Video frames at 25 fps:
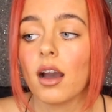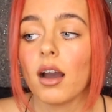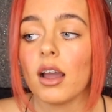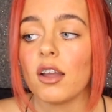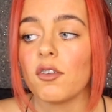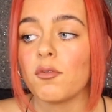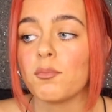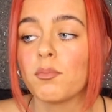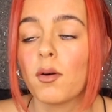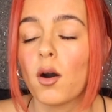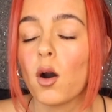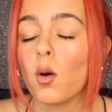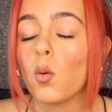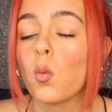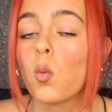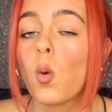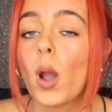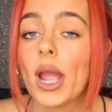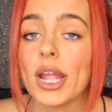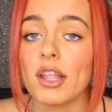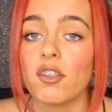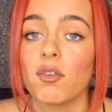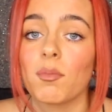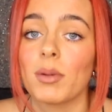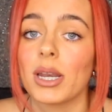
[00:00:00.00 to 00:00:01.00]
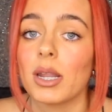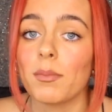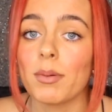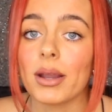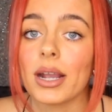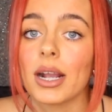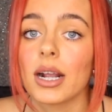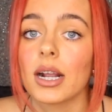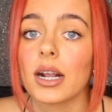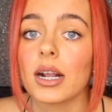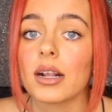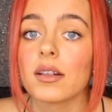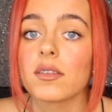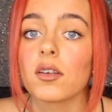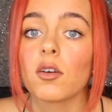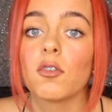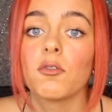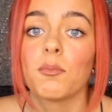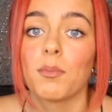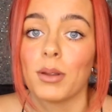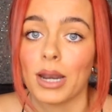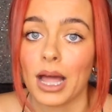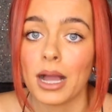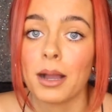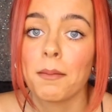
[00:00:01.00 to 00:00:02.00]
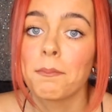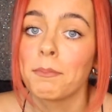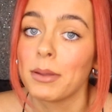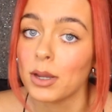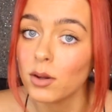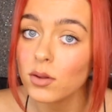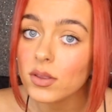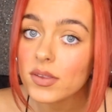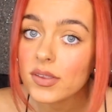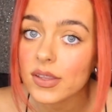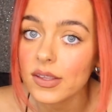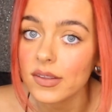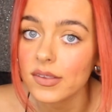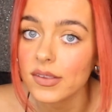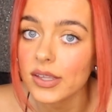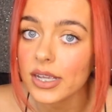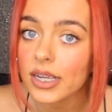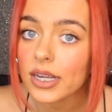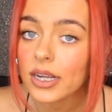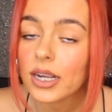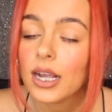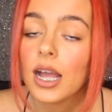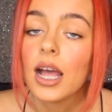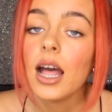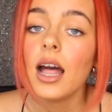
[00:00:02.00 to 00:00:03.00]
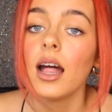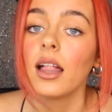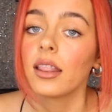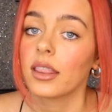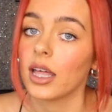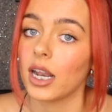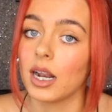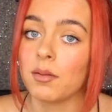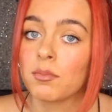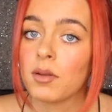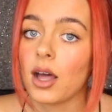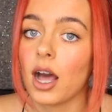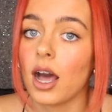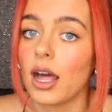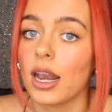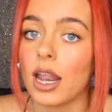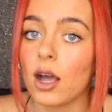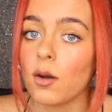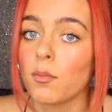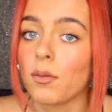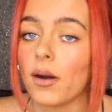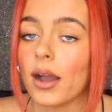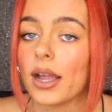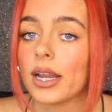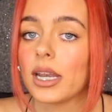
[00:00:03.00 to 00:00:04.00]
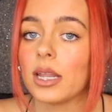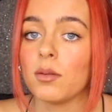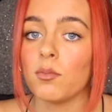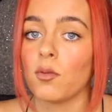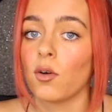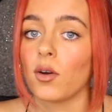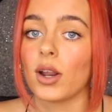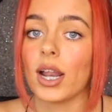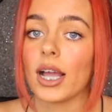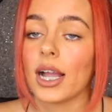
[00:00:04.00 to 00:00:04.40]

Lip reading: I've bought way too many pairs of black boots this year that I'm not allowed to buy anymore.